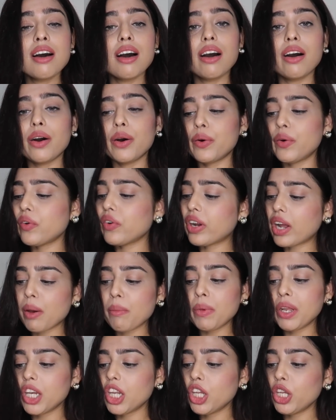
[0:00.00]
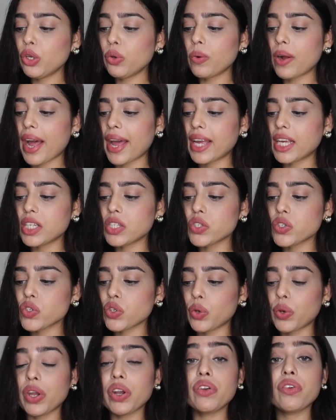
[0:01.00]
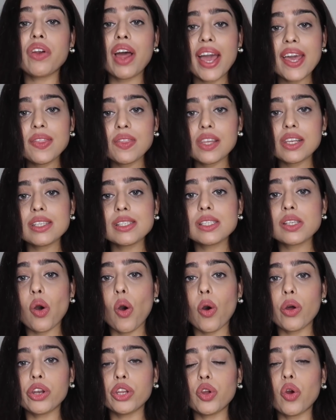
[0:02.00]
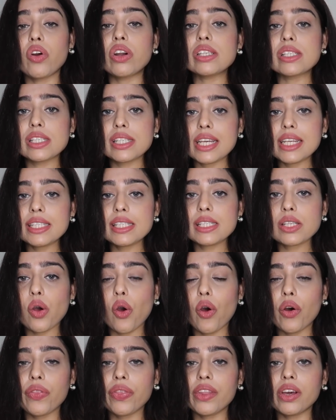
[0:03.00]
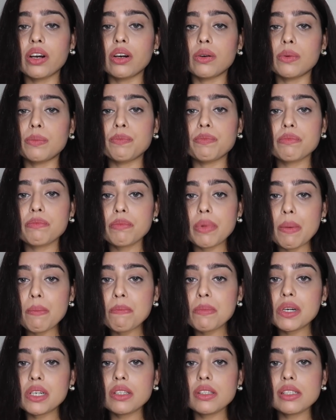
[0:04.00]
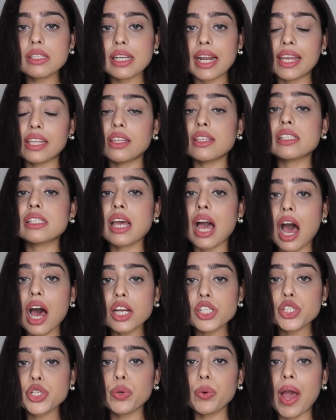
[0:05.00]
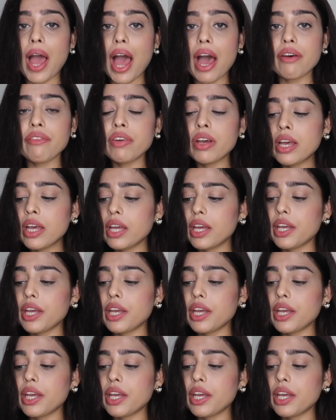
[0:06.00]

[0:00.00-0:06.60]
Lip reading: Recommending you guys, you can try this on your zits, on the pimples, like the scars you have.